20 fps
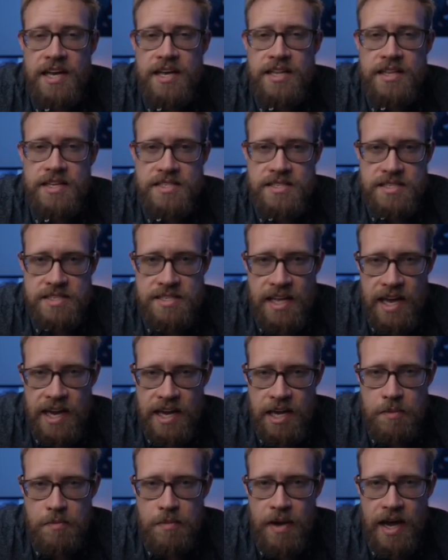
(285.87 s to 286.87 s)
This is that
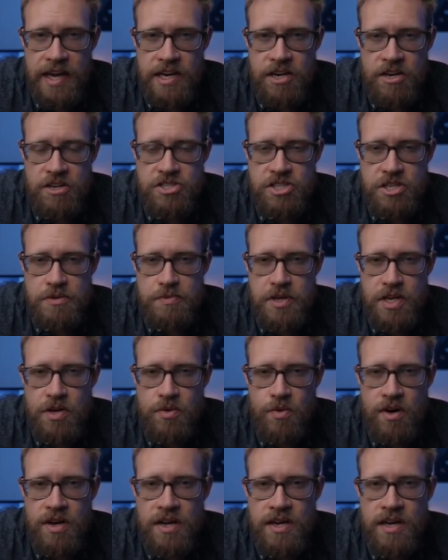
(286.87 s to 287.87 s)
combined RGB
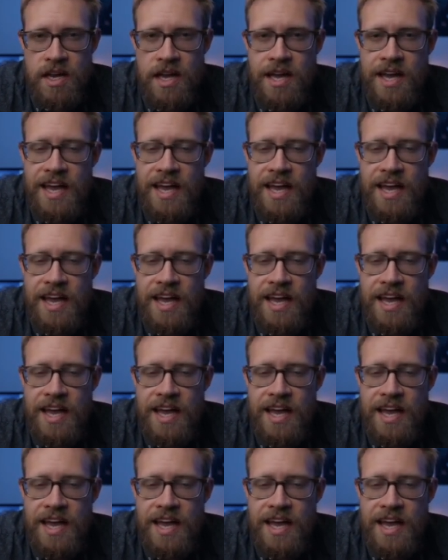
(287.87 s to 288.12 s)
one.